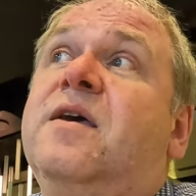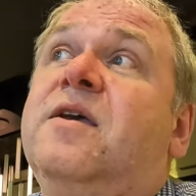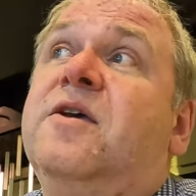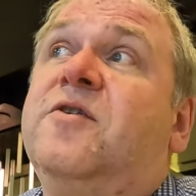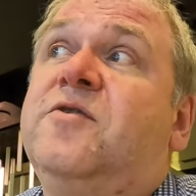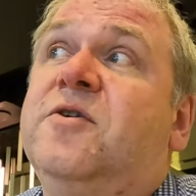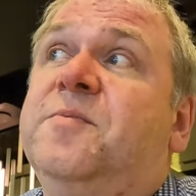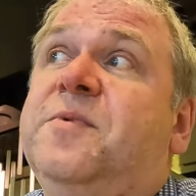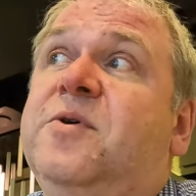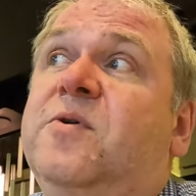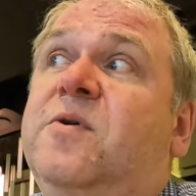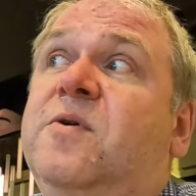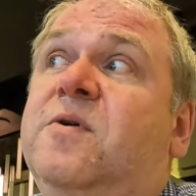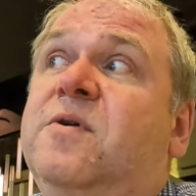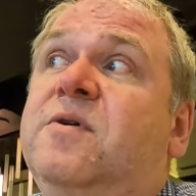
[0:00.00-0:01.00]
you show them
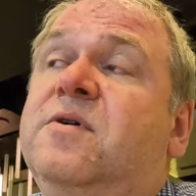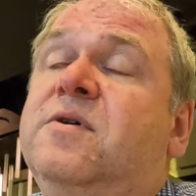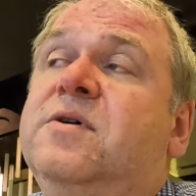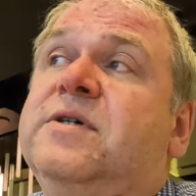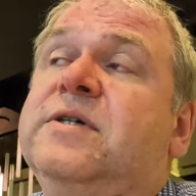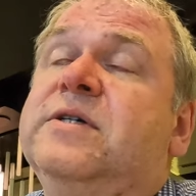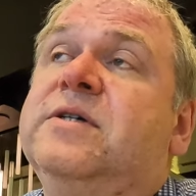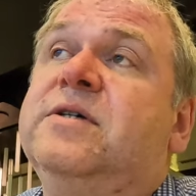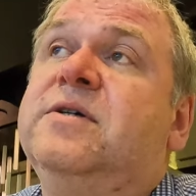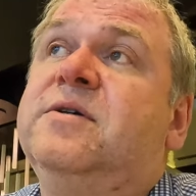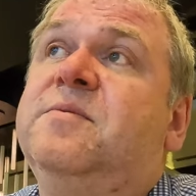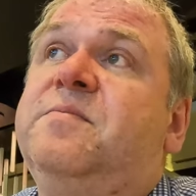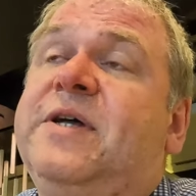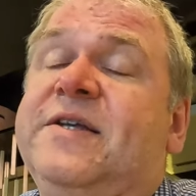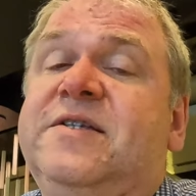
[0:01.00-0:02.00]
your
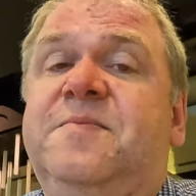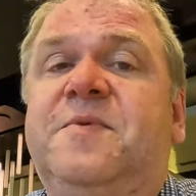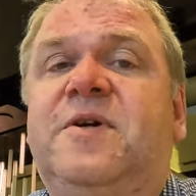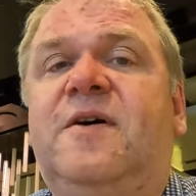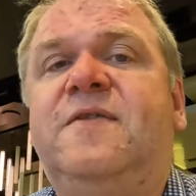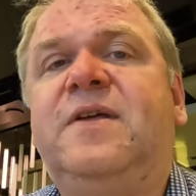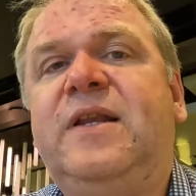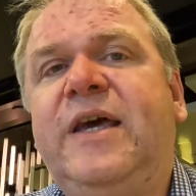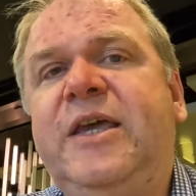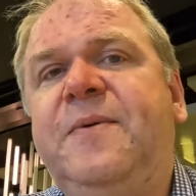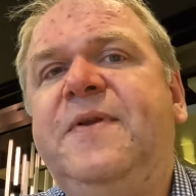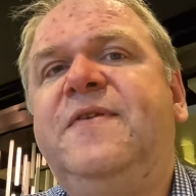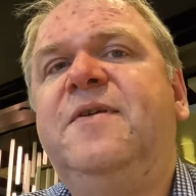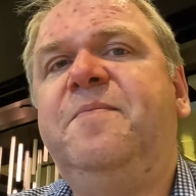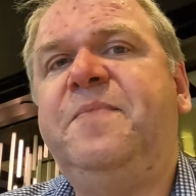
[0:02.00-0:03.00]
Platinum card, they'll let you
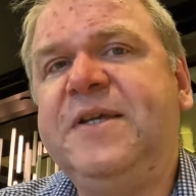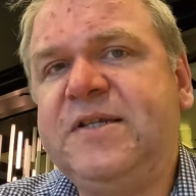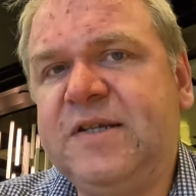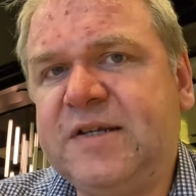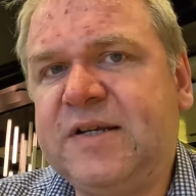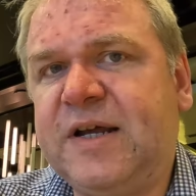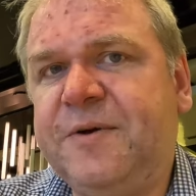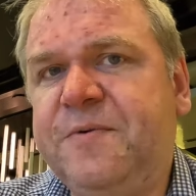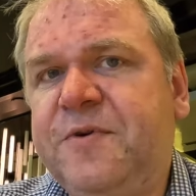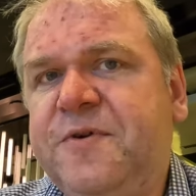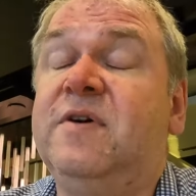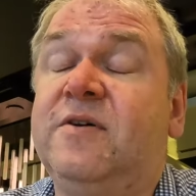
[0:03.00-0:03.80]
into the business lounge.